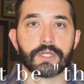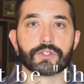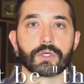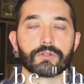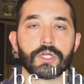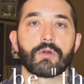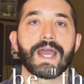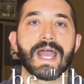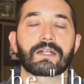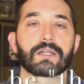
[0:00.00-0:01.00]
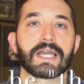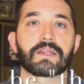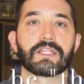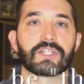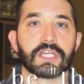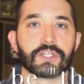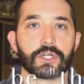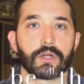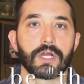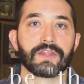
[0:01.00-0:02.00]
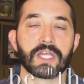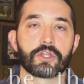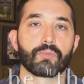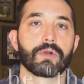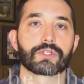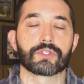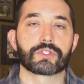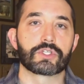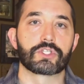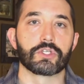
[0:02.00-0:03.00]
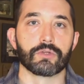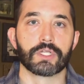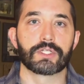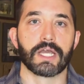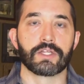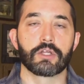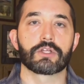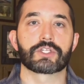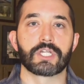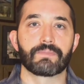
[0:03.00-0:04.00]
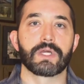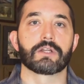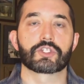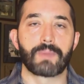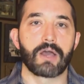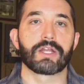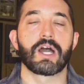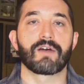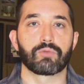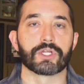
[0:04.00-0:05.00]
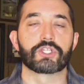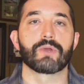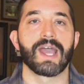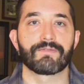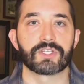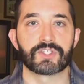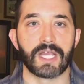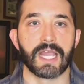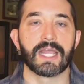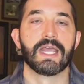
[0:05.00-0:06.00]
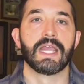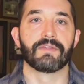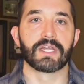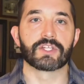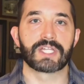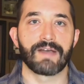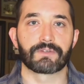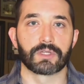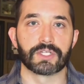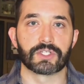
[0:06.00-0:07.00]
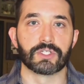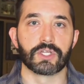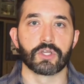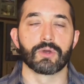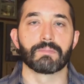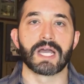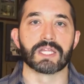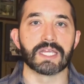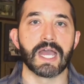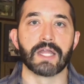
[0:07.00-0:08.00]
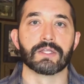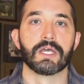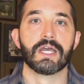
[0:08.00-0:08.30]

So don't act like the teacher and the other person's the student and you're just up there spouting off what you have to say and they just have to listen to you, and by the end